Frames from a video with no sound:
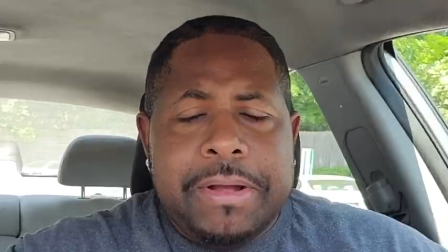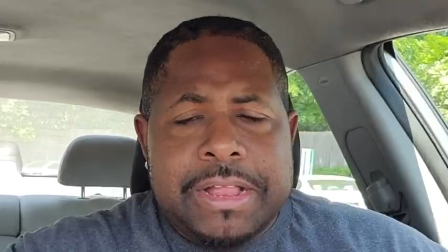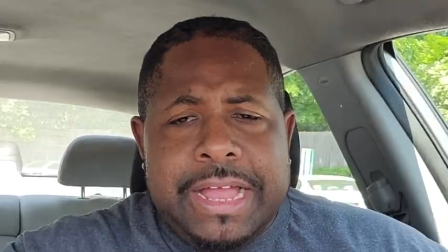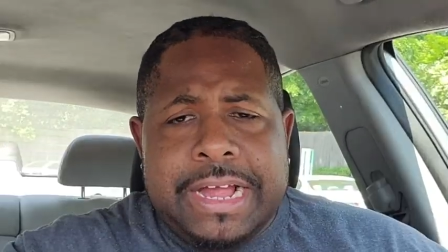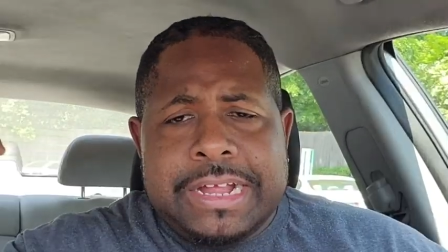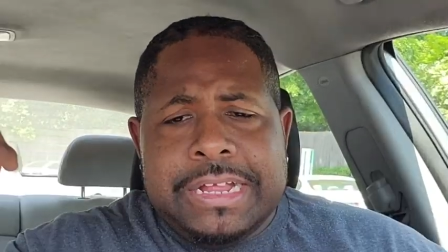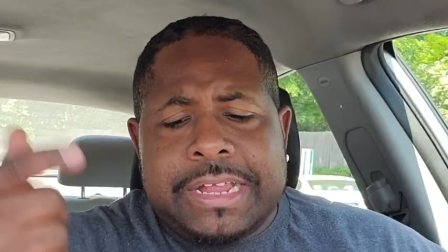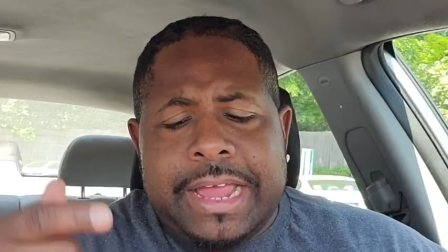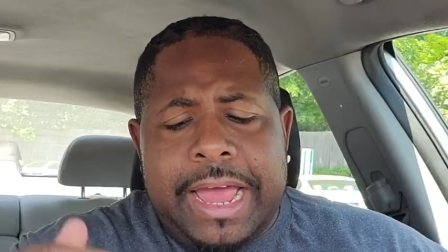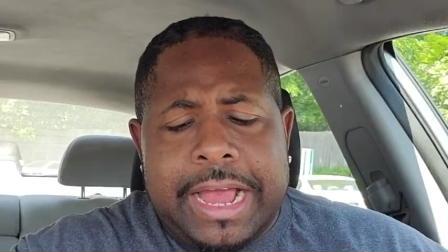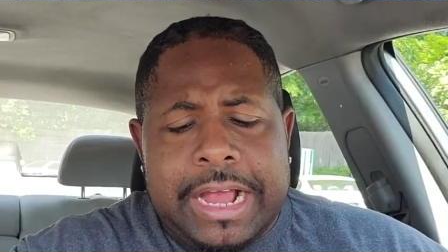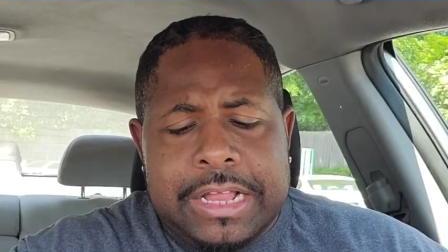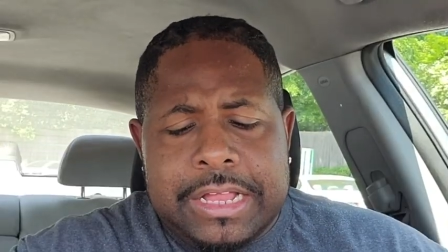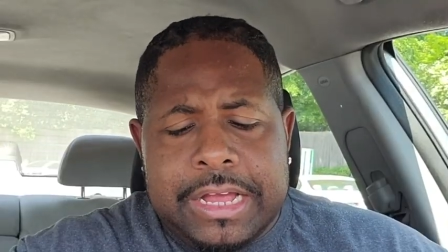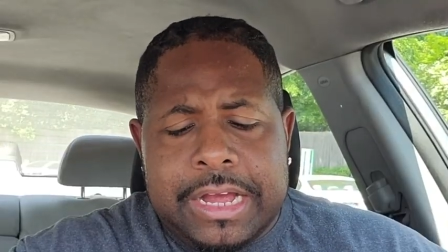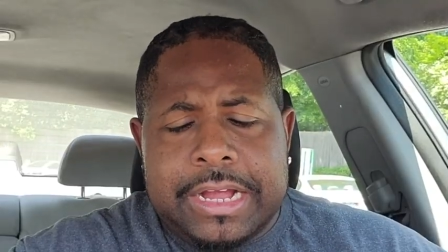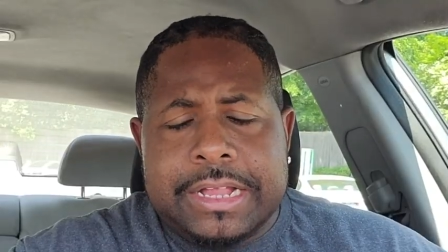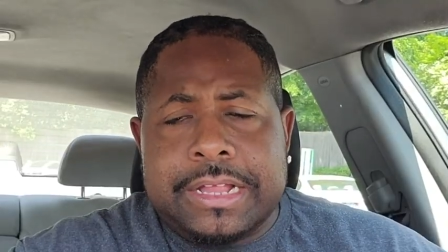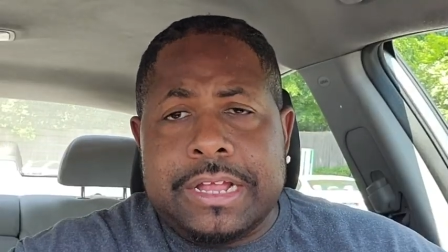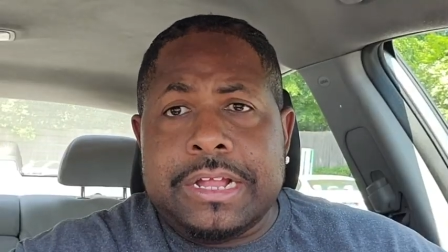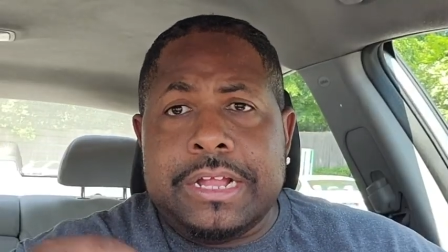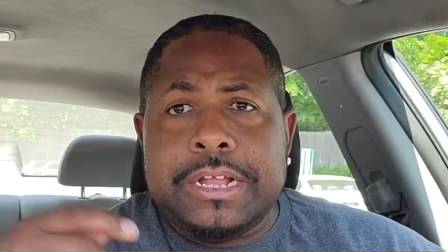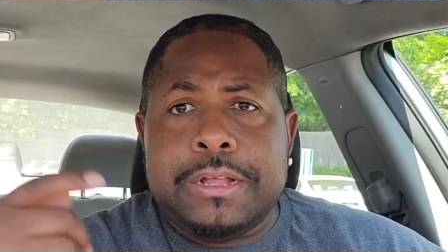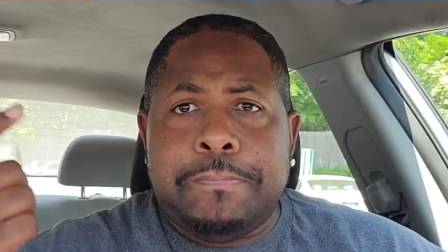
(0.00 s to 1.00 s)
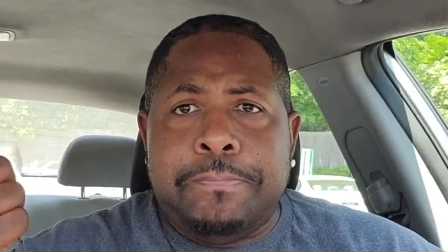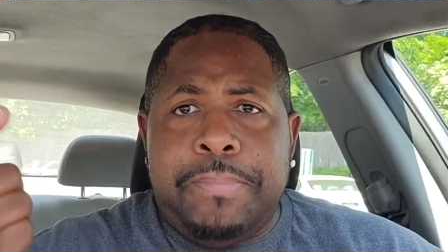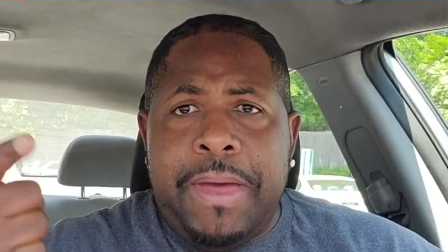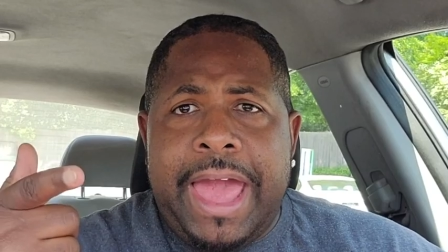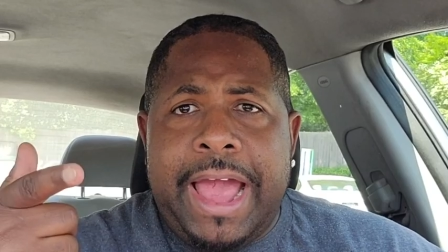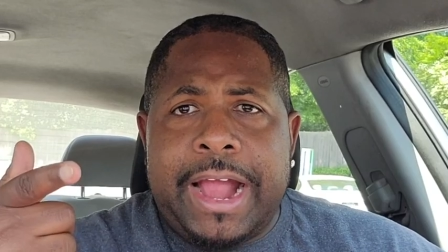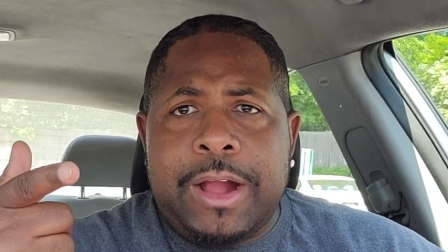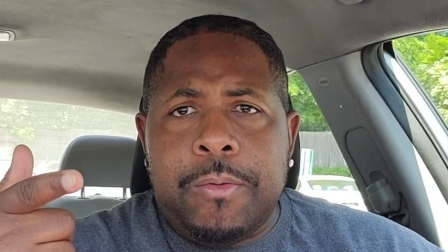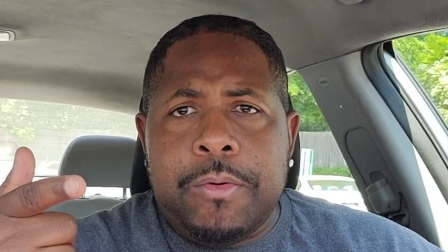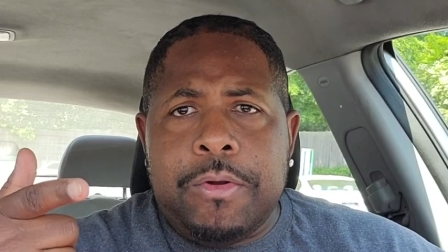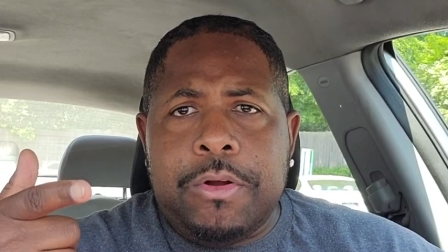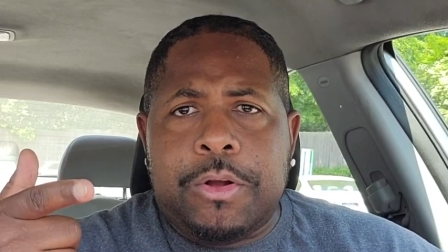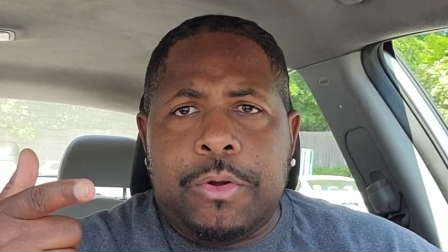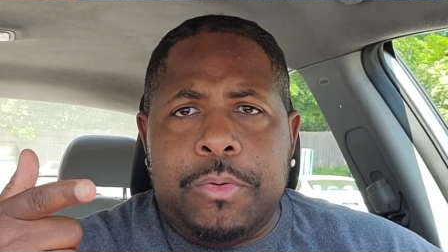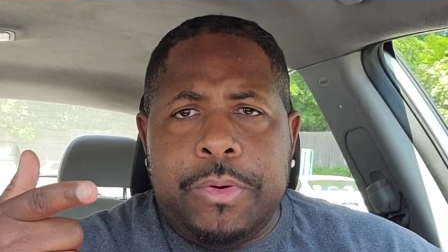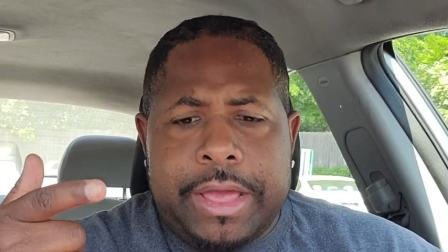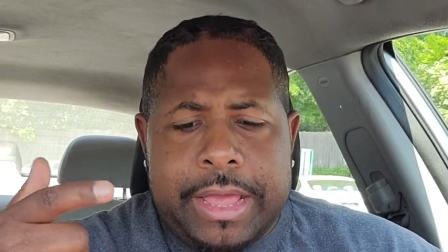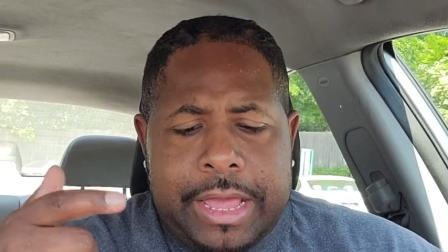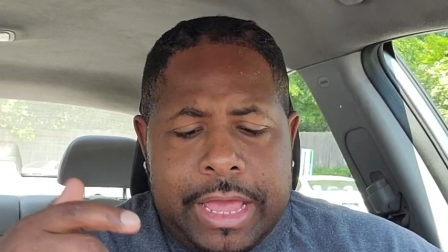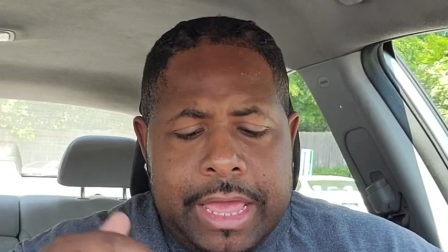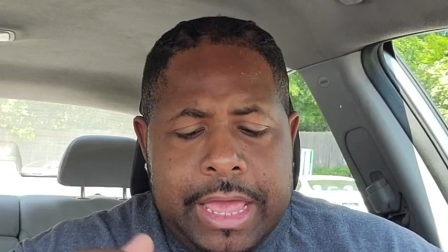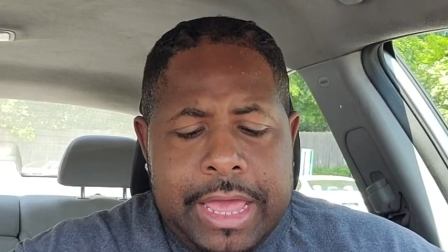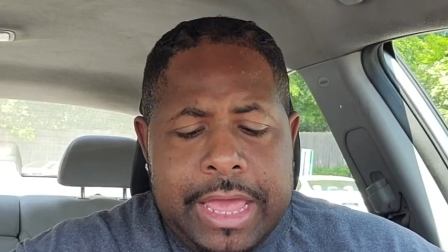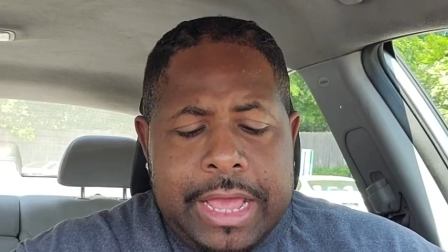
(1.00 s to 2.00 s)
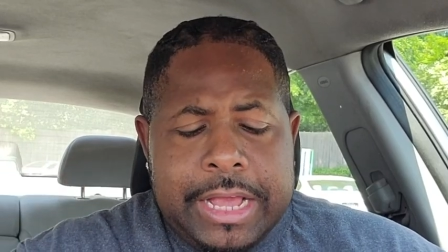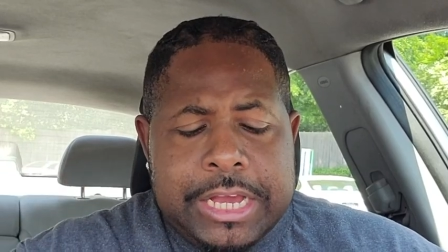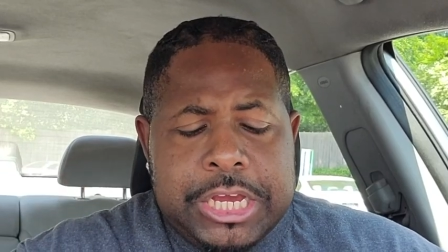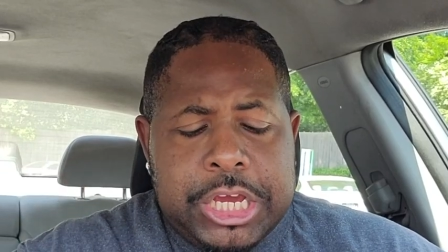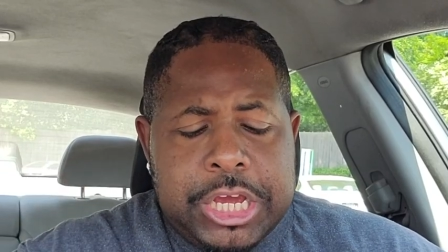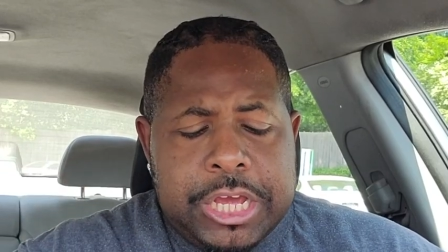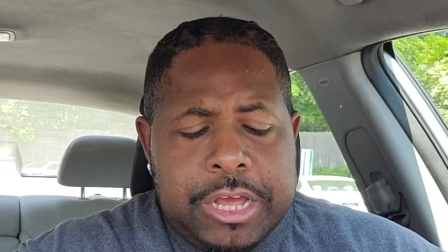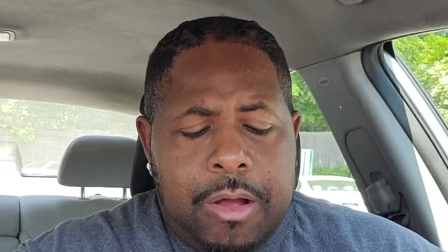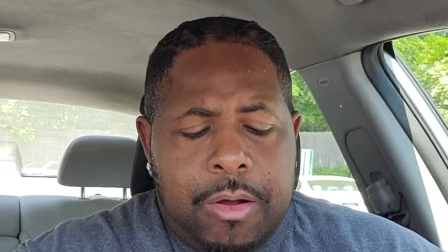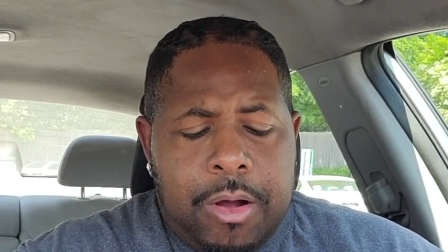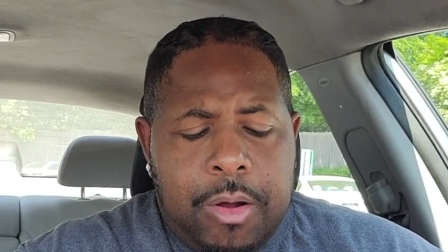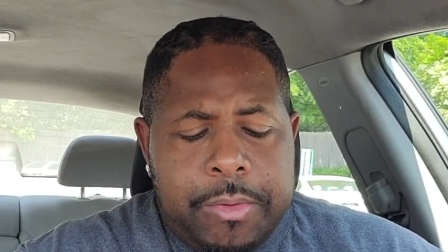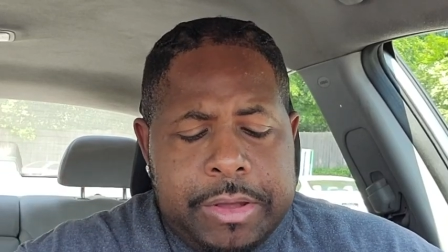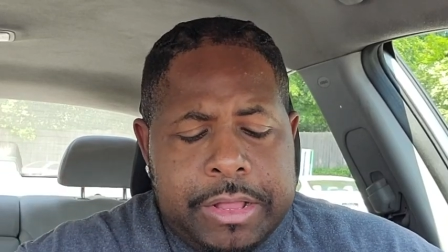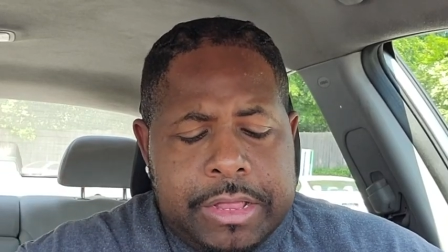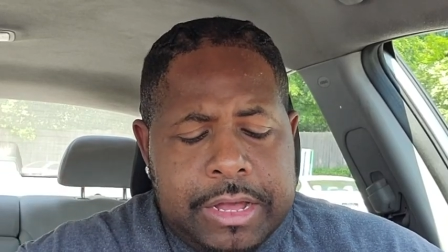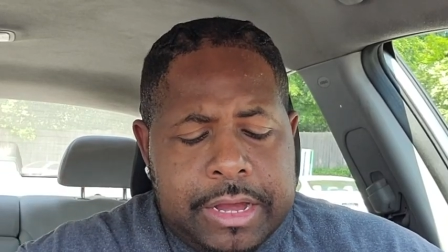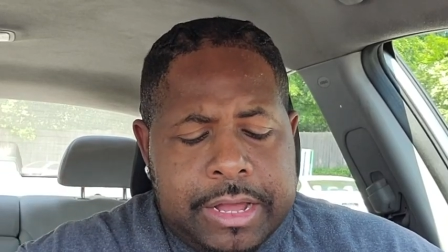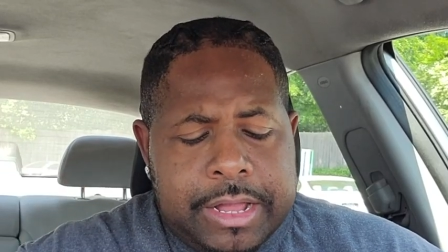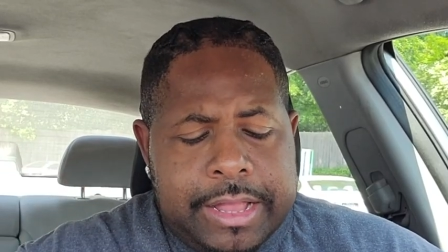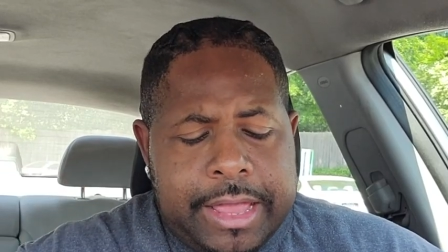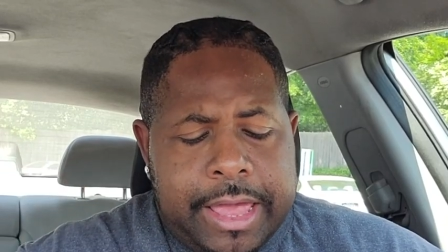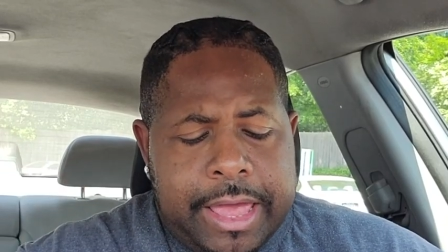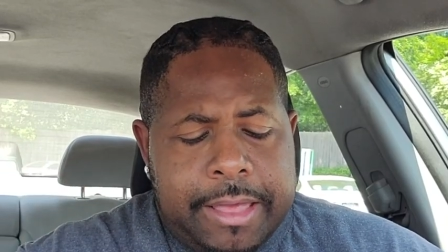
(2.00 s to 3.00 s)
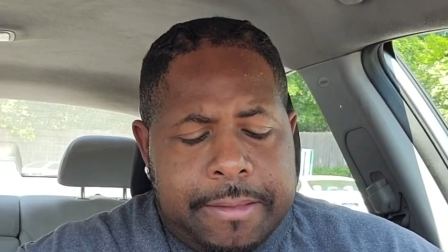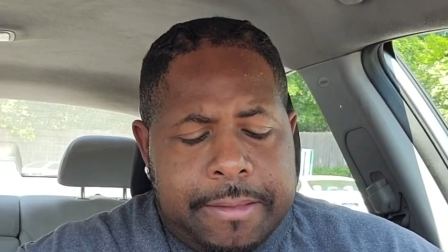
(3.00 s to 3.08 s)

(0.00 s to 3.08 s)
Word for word: But let's take a look into this bag real quick and show y'all what we're looking